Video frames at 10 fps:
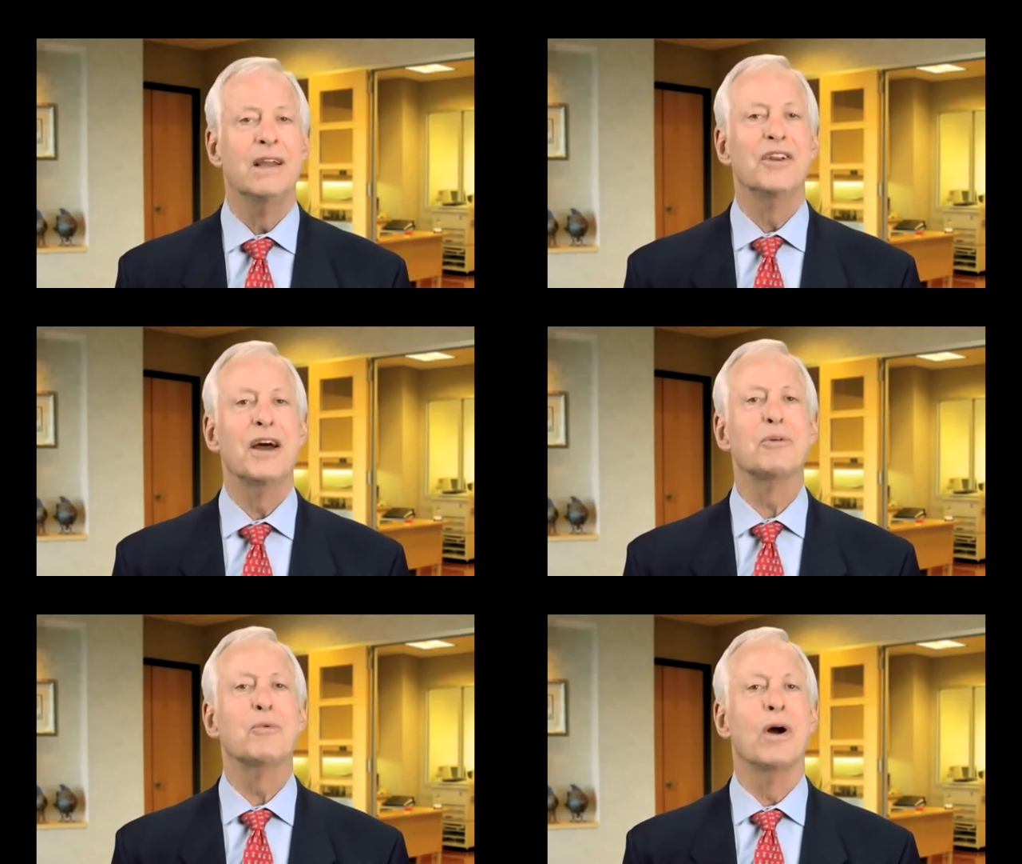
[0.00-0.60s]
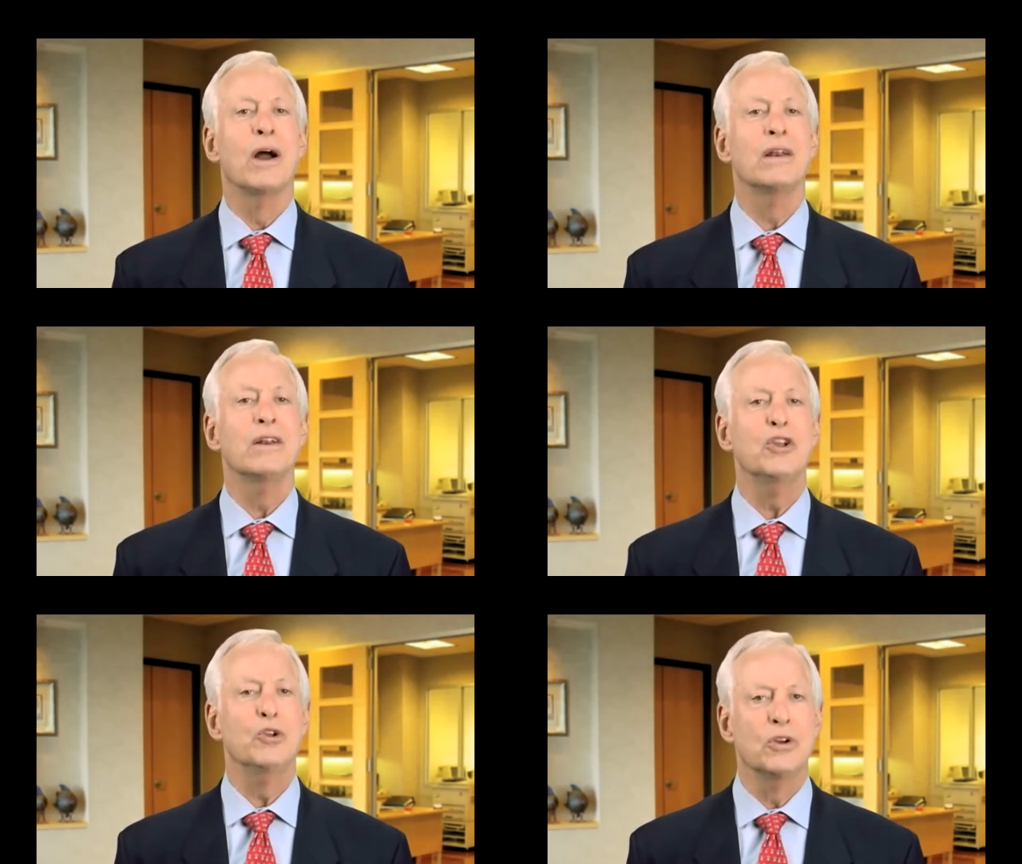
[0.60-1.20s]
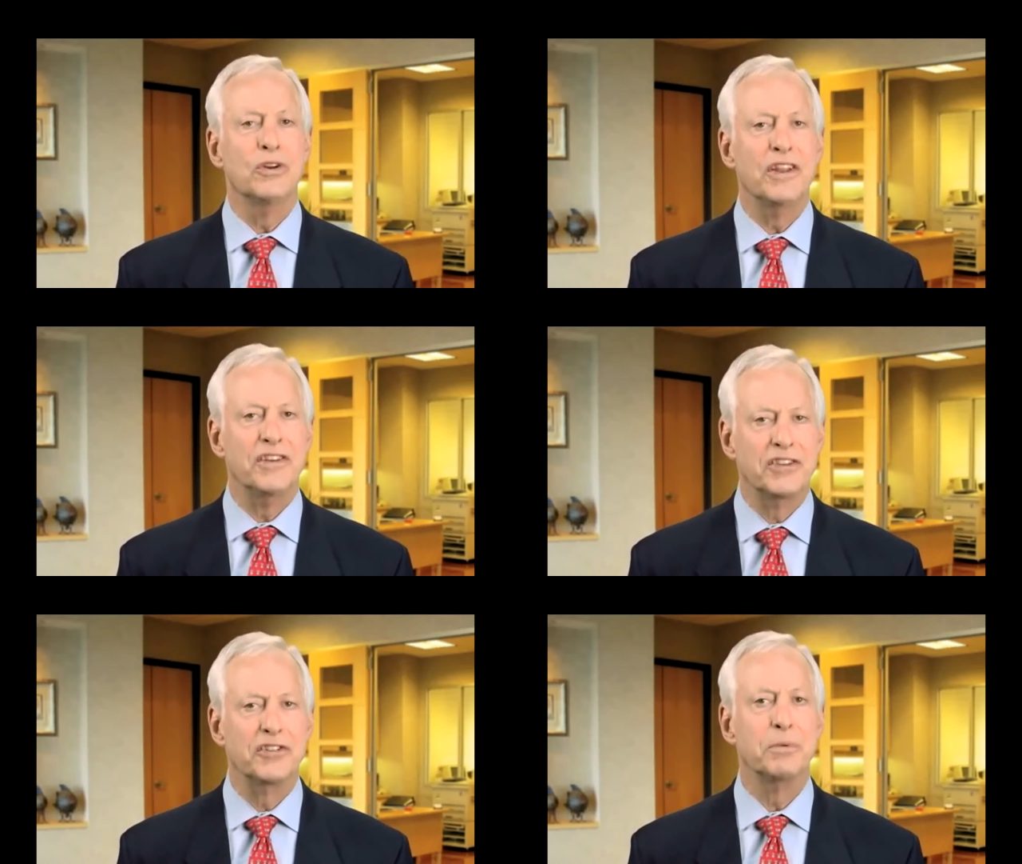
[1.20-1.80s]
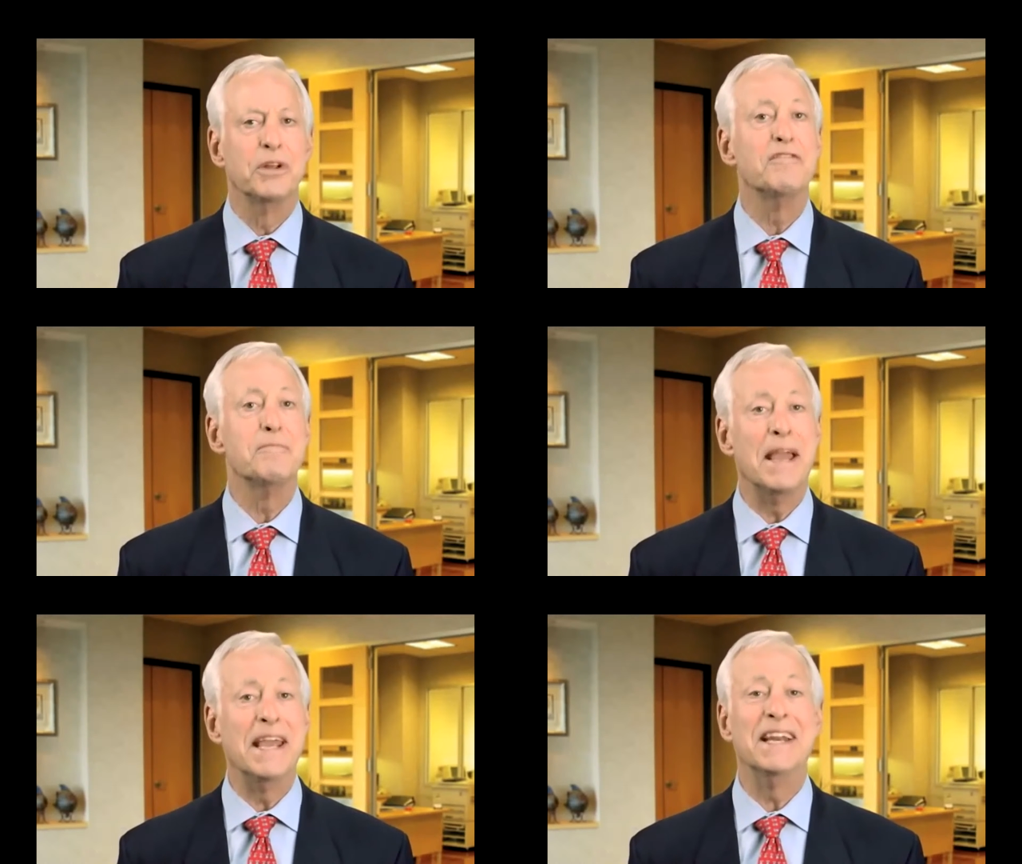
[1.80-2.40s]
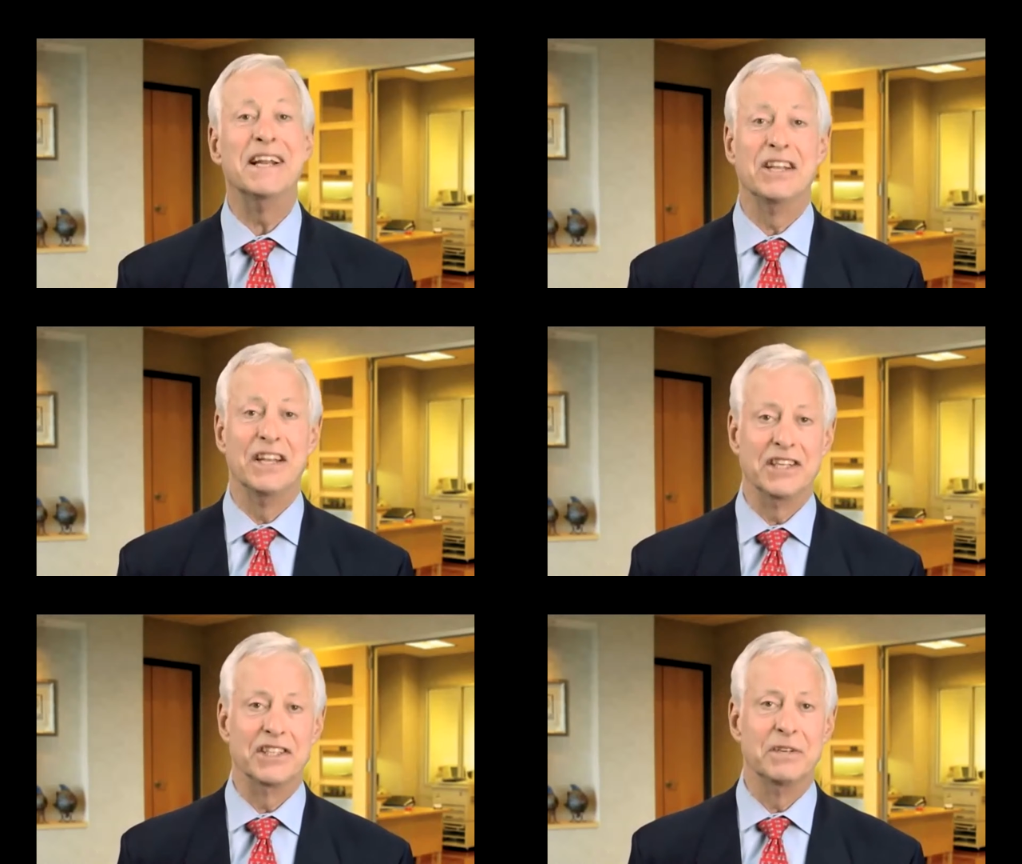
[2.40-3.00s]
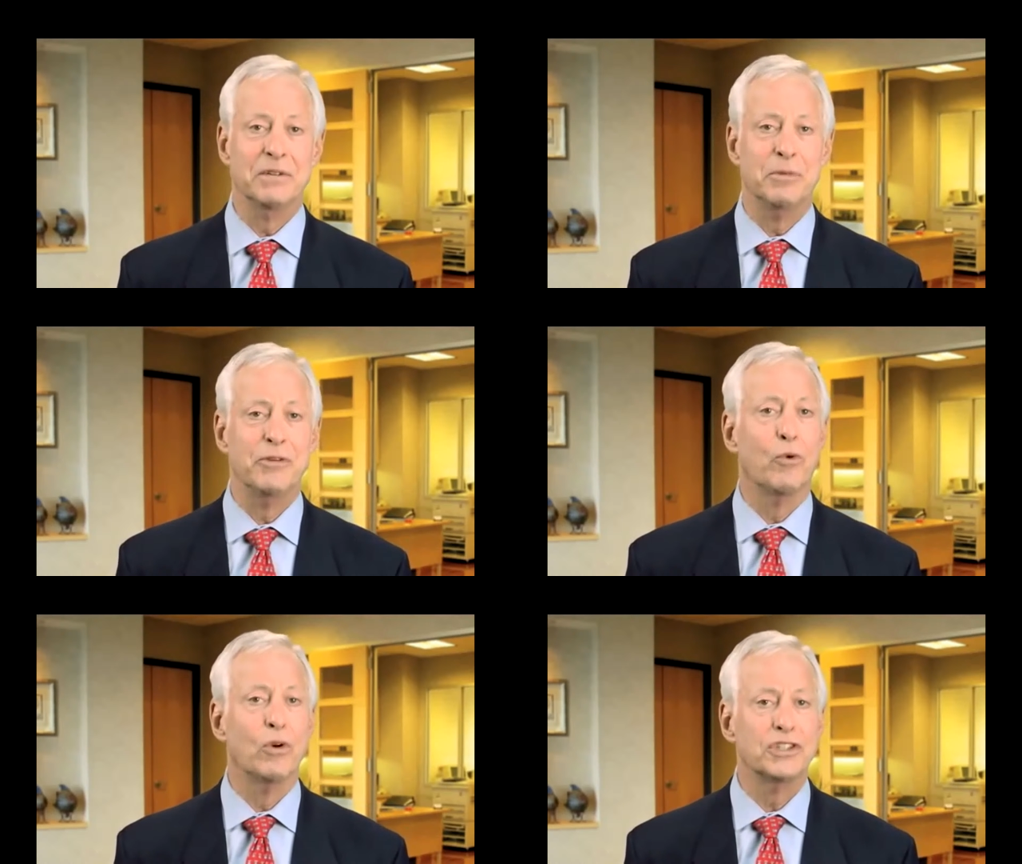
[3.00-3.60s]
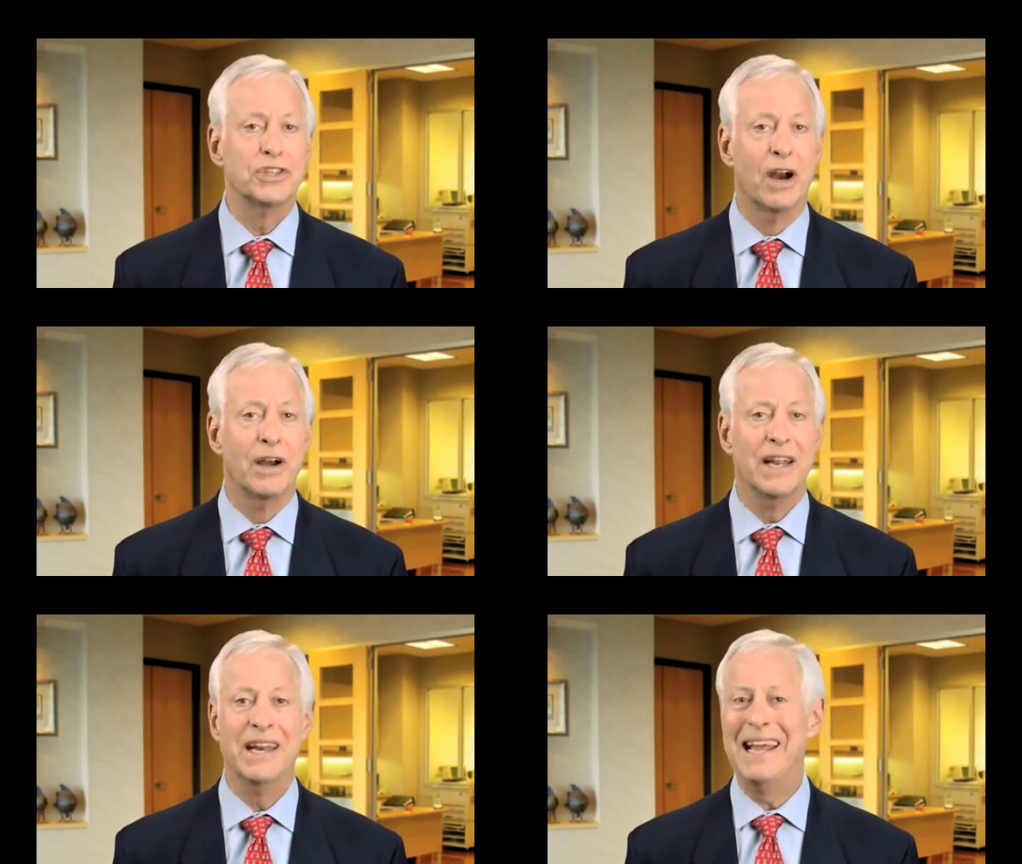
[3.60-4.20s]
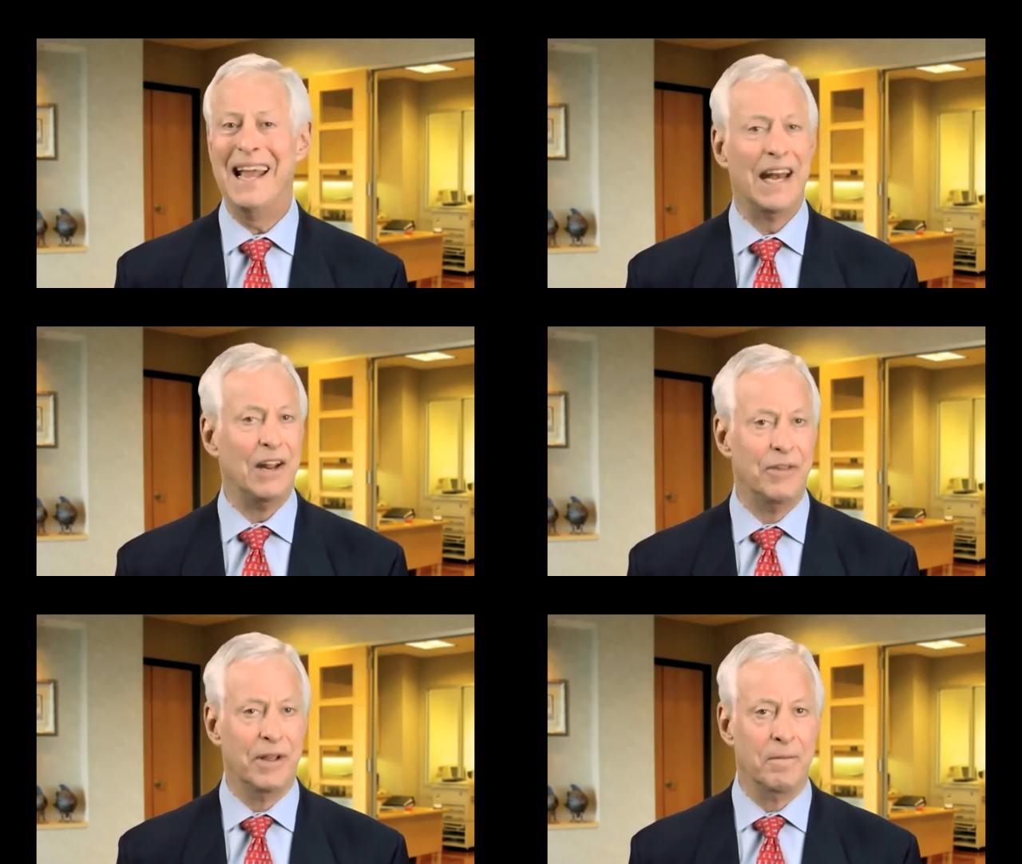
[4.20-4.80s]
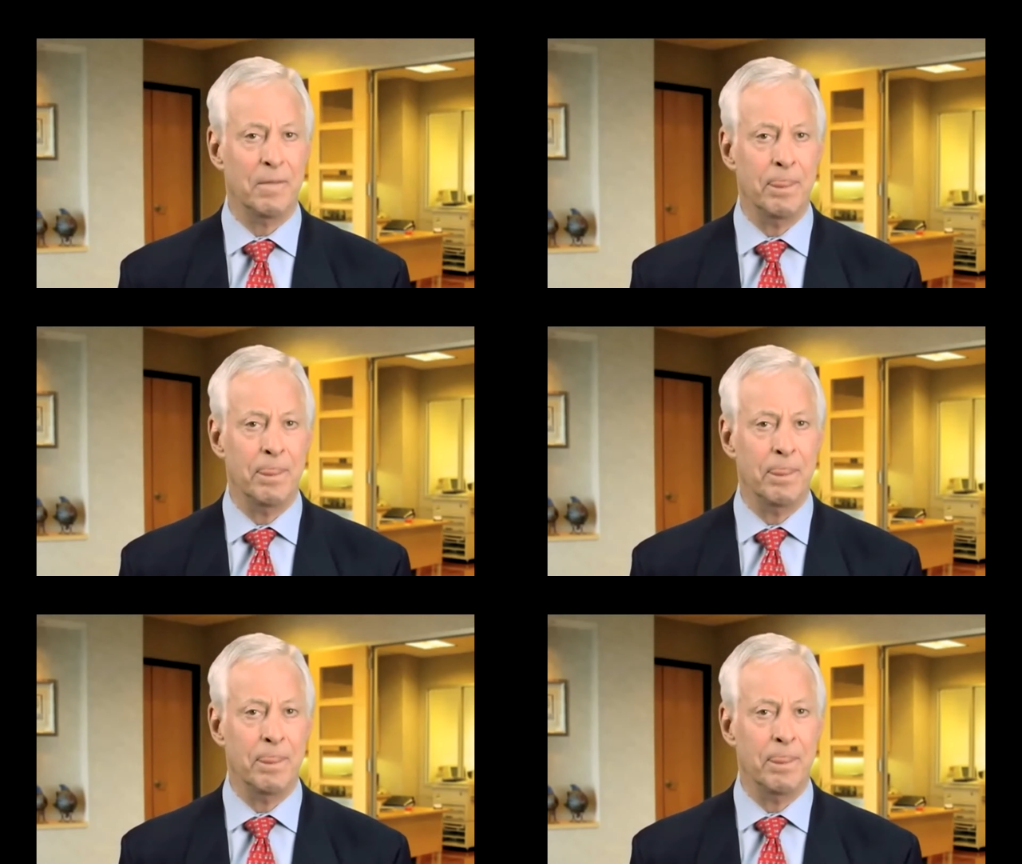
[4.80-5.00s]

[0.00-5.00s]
Number one, you learn the discipline of making a list before starting anything.